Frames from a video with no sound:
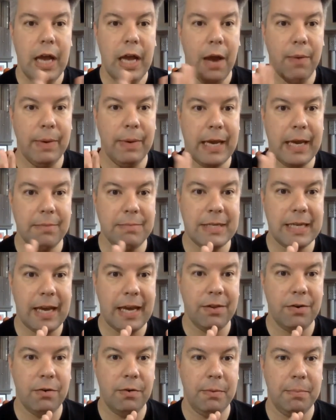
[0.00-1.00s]
and we came
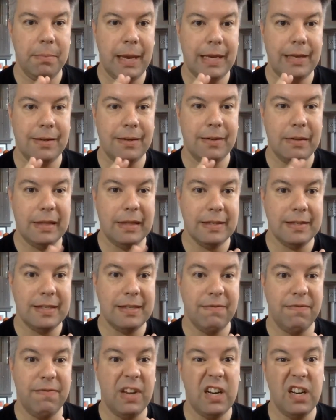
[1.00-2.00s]
together and we made this
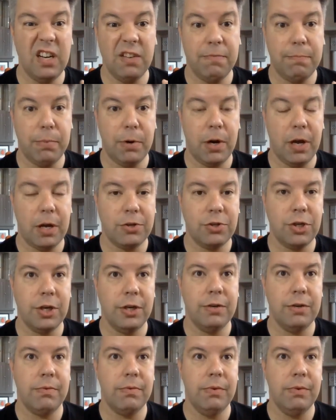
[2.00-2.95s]
definitive production.